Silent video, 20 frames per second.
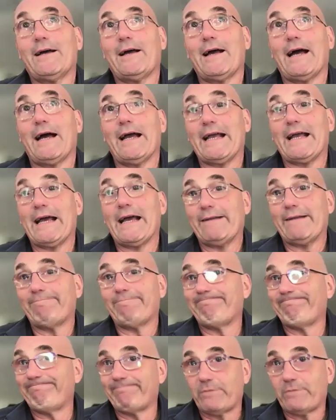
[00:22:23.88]
I got
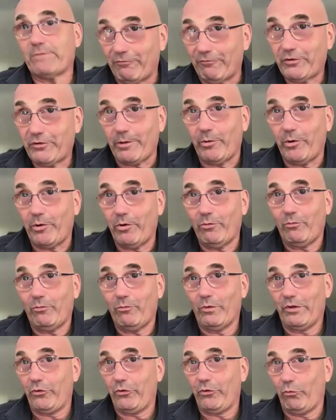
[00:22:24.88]
comfortable
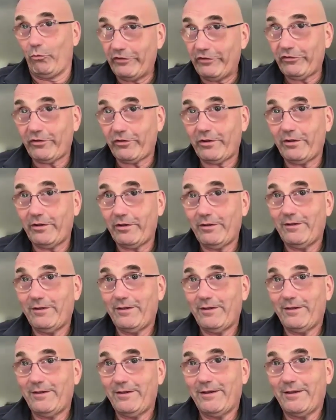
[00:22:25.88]
with the risk
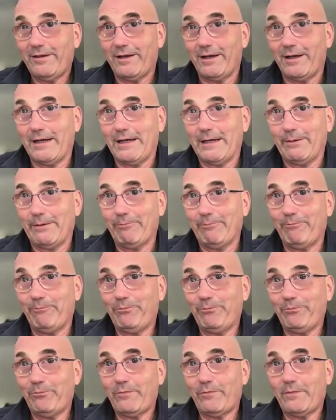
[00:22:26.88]

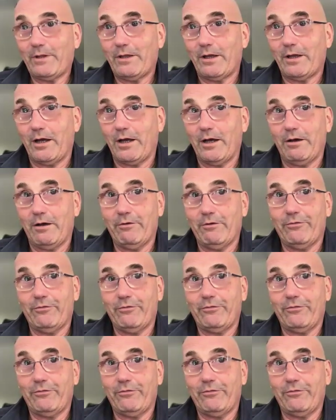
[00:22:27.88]
of